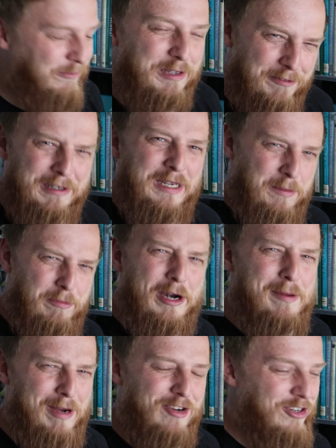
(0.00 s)
We've
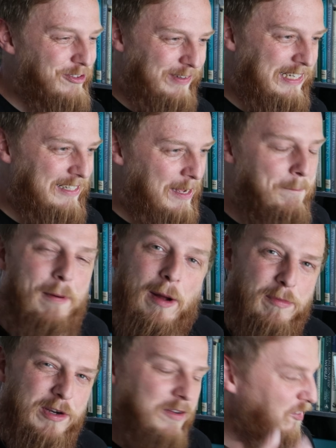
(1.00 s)
pretty much agreed it, but
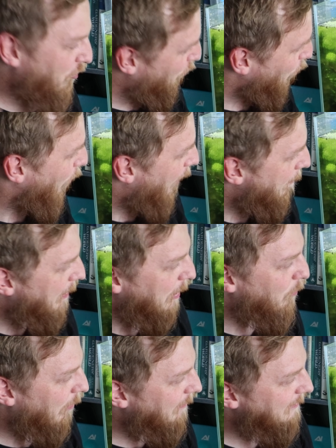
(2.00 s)
I'm going to store them in a
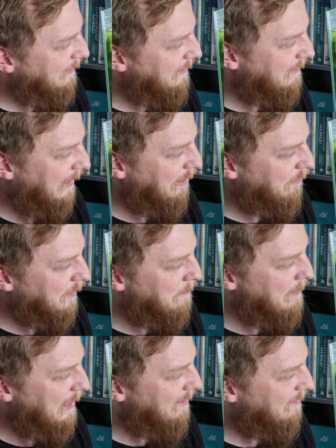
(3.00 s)
quarantine tank for the
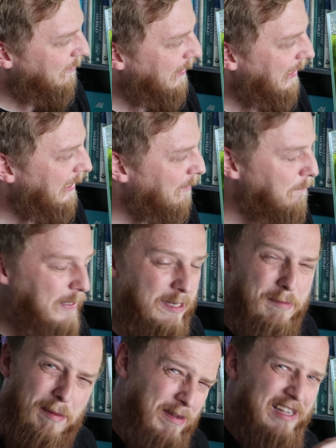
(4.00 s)
minute so that he can pick
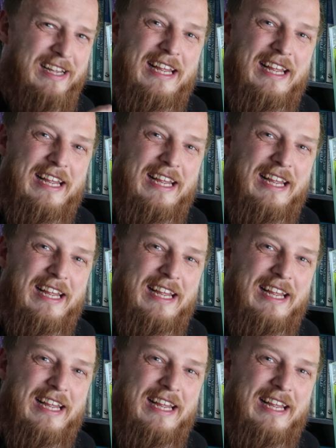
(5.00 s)
them up.